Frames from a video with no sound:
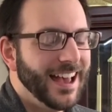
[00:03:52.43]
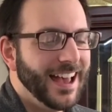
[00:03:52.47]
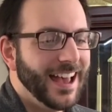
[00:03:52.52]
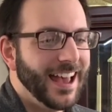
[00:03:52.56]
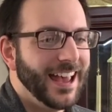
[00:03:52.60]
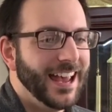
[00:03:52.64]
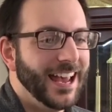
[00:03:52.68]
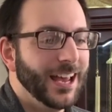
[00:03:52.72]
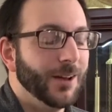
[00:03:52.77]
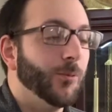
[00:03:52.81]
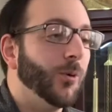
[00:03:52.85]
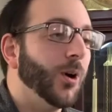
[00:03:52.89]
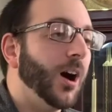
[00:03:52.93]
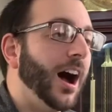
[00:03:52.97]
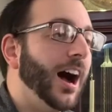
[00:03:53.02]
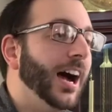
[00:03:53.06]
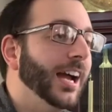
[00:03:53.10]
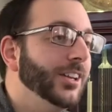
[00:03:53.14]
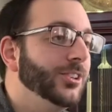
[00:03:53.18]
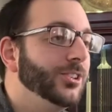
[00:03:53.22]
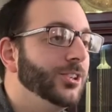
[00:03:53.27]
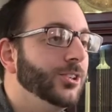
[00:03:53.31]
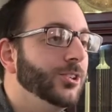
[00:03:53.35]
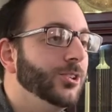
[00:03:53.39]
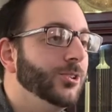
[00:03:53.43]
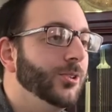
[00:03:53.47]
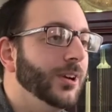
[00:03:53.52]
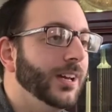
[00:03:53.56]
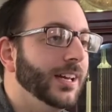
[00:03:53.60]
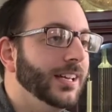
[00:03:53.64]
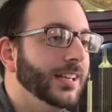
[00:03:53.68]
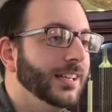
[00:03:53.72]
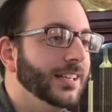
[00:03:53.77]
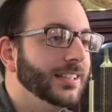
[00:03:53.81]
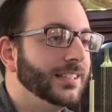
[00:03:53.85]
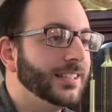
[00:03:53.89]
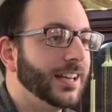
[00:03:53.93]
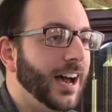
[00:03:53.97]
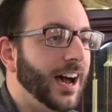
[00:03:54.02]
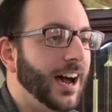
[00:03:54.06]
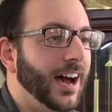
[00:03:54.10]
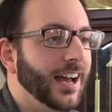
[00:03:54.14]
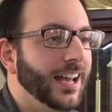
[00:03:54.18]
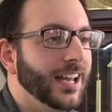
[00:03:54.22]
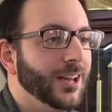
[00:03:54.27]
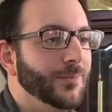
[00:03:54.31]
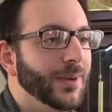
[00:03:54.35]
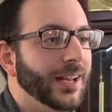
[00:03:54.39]
And what I do is
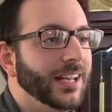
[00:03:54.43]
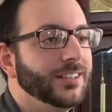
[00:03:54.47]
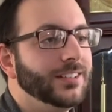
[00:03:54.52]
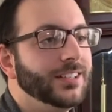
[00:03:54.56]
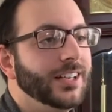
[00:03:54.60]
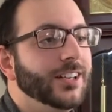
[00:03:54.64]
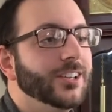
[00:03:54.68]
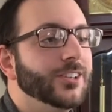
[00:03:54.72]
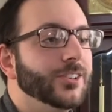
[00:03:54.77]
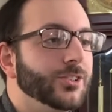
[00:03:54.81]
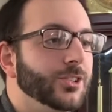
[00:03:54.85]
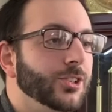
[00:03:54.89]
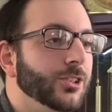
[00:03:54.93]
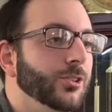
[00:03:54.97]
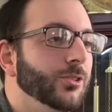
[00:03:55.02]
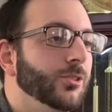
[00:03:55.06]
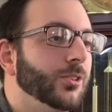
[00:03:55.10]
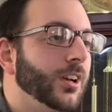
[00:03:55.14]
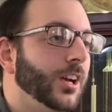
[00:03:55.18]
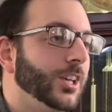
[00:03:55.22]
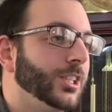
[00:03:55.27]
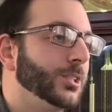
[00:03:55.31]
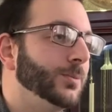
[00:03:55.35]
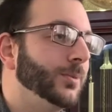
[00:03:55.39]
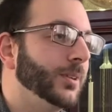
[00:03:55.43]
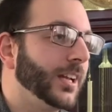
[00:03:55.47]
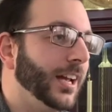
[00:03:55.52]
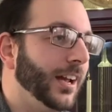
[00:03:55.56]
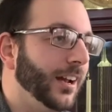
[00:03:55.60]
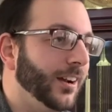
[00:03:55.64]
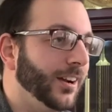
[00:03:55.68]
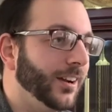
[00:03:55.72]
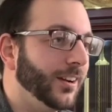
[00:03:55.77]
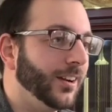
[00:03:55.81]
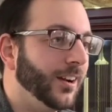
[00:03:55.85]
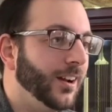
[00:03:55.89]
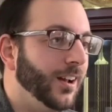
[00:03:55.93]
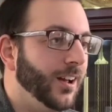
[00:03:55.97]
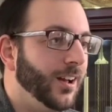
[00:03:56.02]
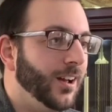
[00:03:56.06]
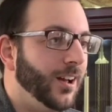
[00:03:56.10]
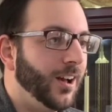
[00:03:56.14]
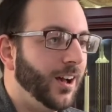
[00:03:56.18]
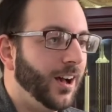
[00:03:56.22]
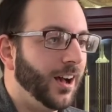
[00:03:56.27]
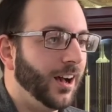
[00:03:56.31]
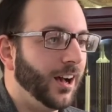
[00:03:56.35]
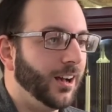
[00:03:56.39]
I am a tier 2 customer care
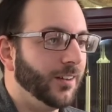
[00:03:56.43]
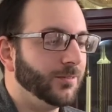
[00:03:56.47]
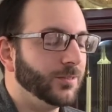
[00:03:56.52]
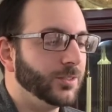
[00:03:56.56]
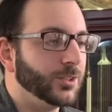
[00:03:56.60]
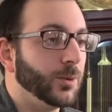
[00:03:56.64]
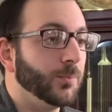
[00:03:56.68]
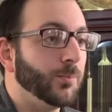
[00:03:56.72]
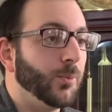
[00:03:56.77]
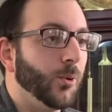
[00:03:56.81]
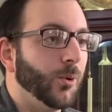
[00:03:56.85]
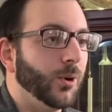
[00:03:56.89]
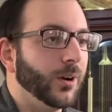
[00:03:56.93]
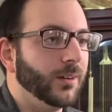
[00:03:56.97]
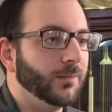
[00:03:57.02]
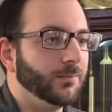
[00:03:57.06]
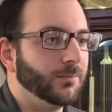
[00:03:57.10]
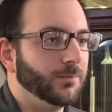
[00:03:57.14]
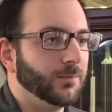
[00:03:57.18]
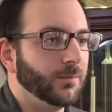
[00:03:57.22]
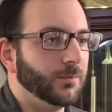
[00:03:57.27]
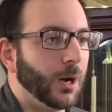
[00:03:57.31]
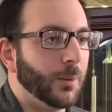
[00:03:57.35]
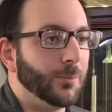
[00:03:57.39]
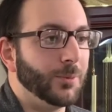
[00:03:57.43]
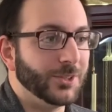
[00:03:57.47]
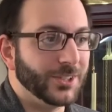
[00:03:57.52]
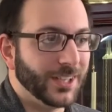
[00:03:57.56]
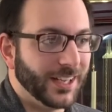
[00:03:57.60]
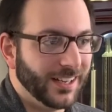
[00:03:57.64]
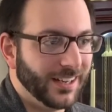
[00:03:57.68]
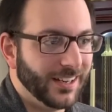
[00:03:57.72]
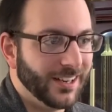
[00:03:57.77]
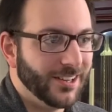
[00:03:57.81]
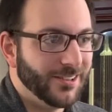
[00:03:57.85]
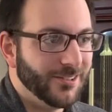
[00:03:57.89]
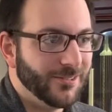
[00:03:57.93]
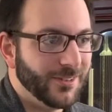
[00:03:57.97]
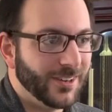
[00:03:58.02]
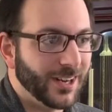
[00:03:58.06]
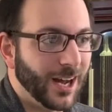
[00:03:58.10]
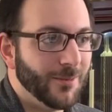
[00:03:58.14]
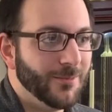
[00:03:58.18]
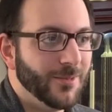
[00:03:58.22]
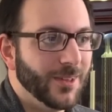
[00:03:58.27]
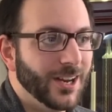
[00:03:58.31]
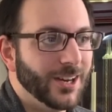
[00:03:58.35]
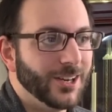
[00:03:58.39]
support representative.
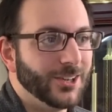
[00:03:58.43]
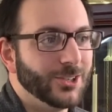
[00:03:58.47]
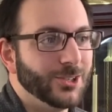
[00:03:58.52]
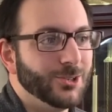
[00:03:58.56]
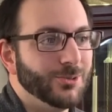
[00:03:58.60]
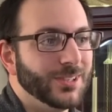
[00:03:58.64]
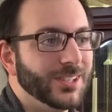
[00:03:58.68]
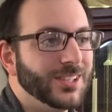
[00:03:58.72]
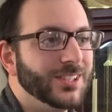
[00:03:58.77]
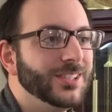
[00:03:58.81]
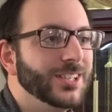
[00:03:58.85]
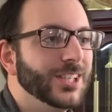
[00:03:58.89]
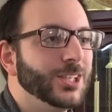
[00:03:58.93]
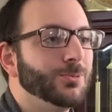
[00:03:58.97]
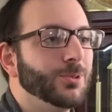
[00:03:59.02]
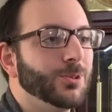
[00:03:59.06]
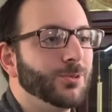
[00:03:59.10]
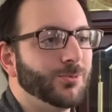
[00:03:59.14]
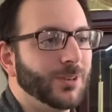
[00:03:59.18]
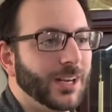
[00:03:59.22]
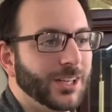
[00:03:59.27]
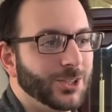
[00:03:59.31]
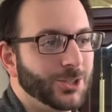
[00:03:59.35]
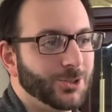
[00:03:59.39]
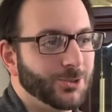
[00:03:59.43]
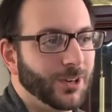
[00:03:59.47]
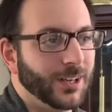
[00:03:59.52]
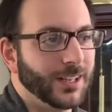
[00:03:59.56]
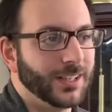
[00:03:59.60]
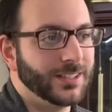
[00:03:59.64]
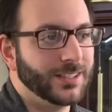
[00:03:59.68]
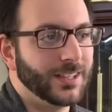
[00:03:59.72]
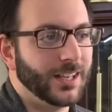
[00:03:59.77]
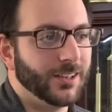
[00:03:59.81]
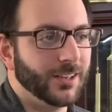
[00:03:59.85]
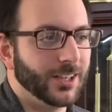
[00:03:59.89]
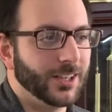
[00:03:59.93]
And I'm there to assist with restaurants that are